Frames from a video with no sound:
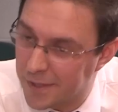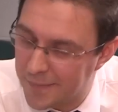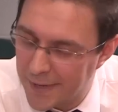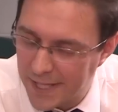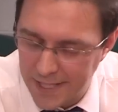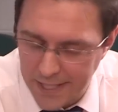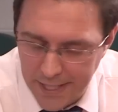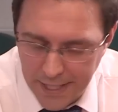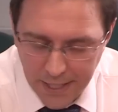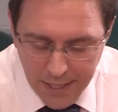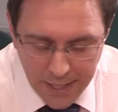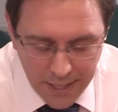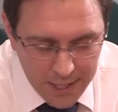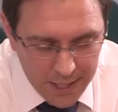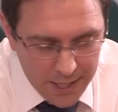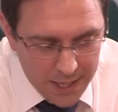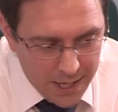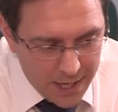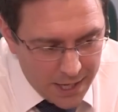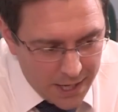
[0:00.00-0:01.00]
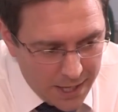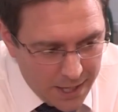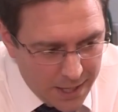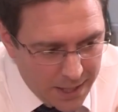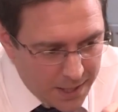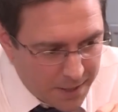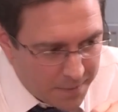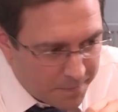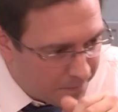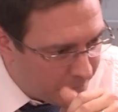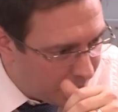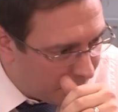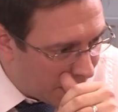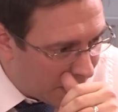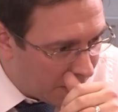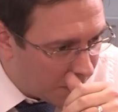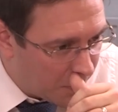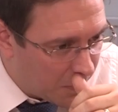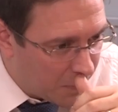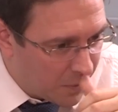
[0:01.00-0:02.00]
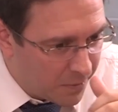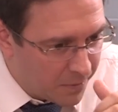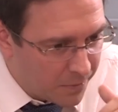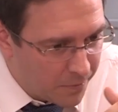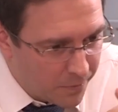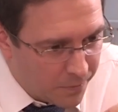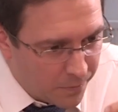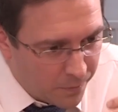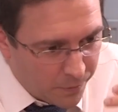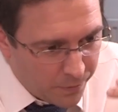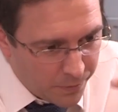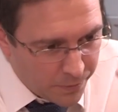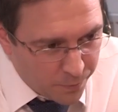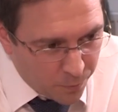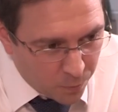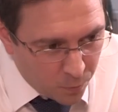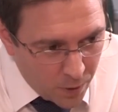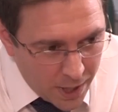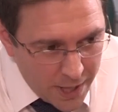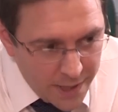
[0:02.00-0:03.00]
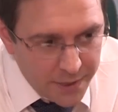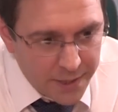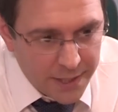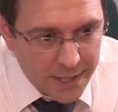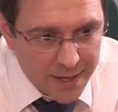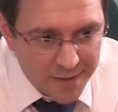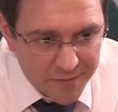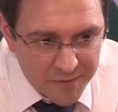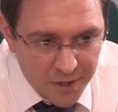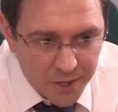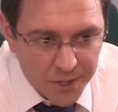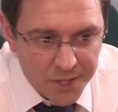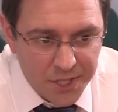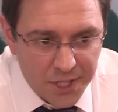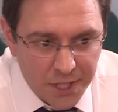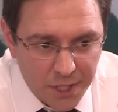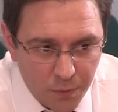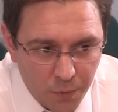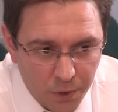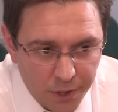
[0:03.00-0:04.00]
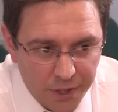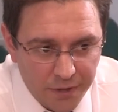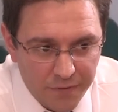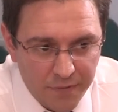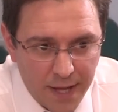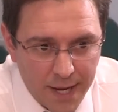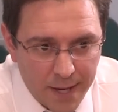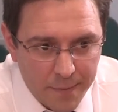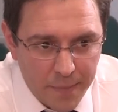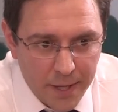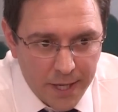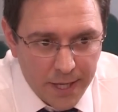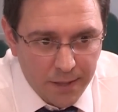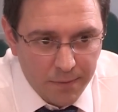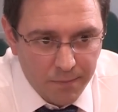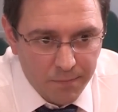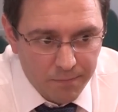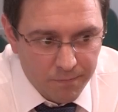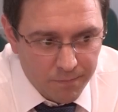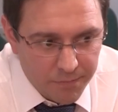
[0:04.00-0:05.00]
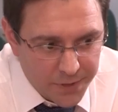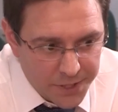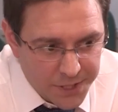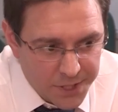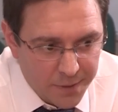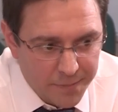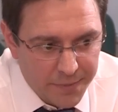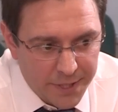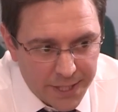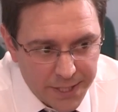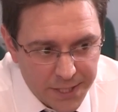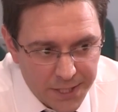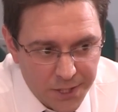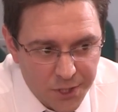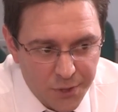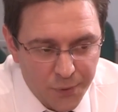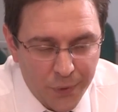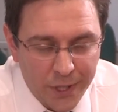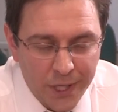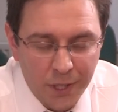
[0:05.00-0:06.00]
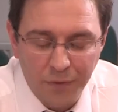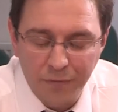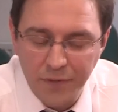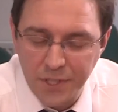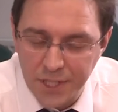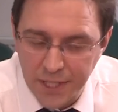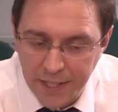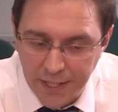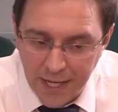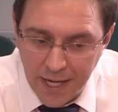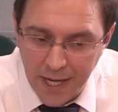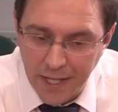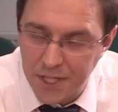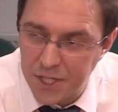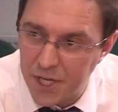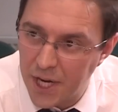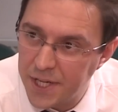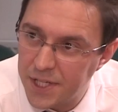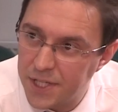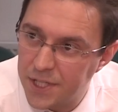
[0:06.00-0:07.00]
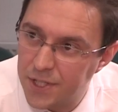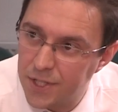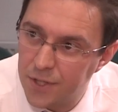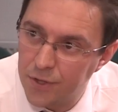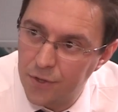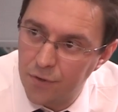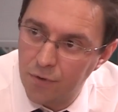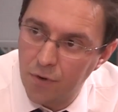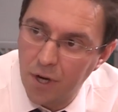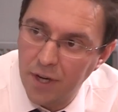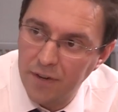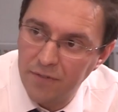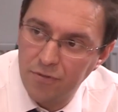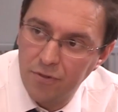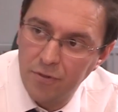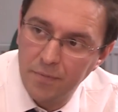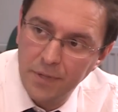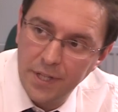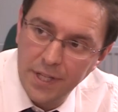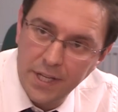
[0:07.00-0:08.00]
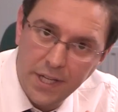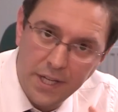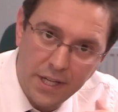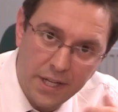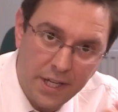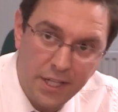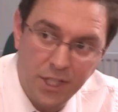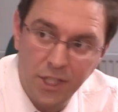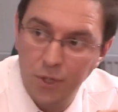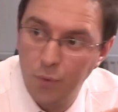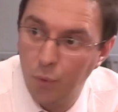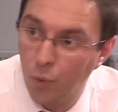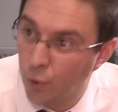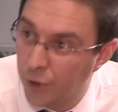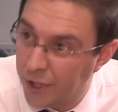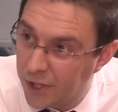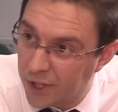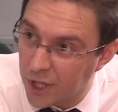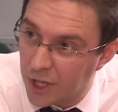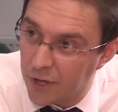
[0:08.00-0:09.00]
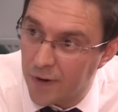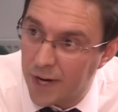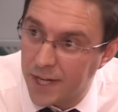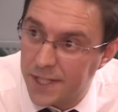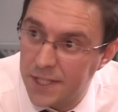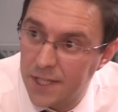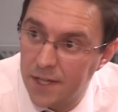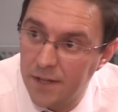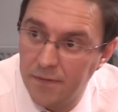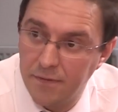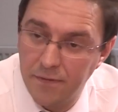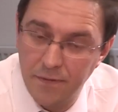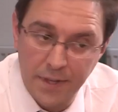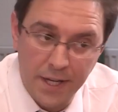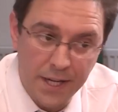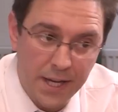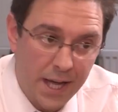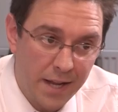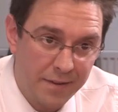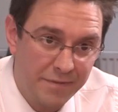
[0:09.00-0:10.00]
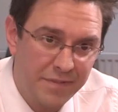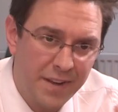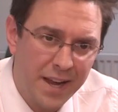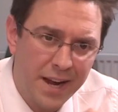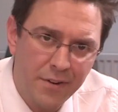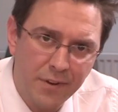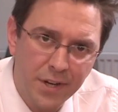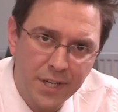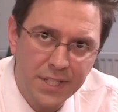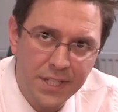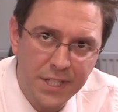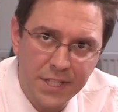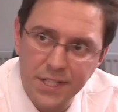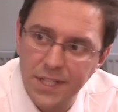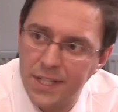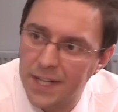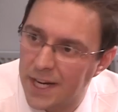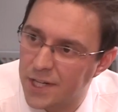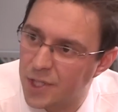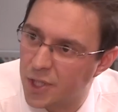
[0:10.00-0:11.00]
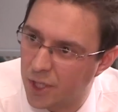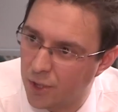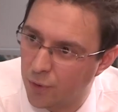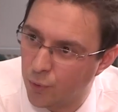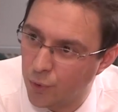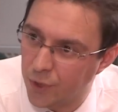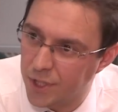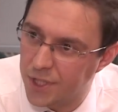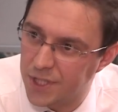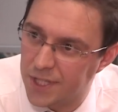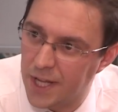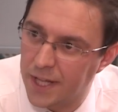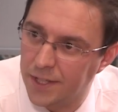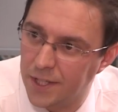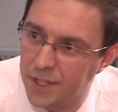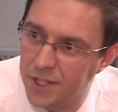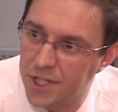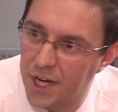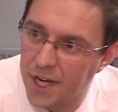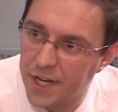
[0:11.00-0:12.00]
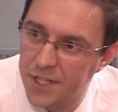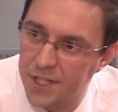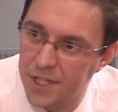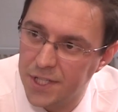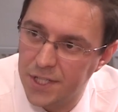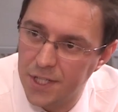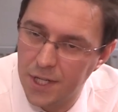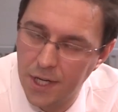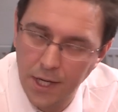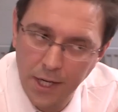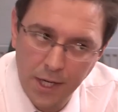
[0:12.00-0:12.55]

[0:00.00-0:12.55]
commencing. Now, when the FRC were developing this updated suite, obviously they had changes that derived from the EU audit directive. They had various international audit standard changes,